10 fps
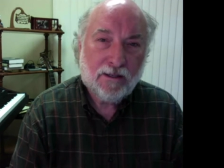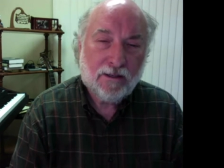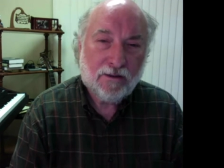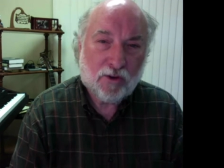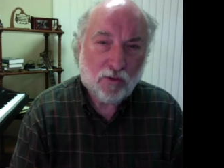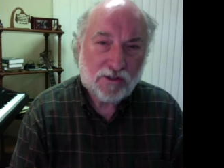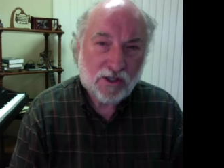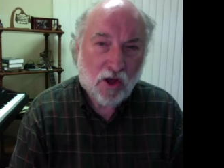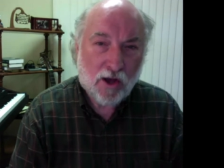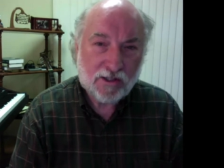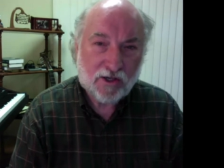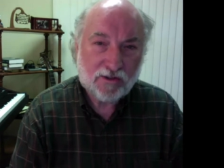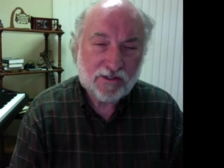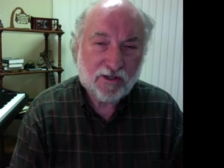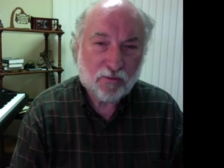Those laws are
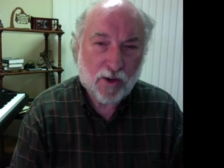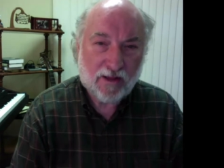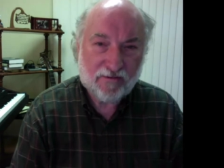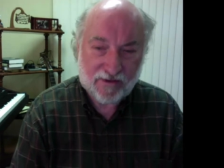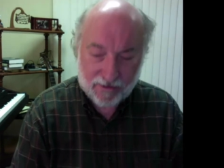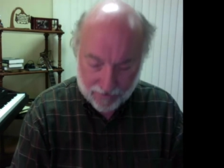still relevant.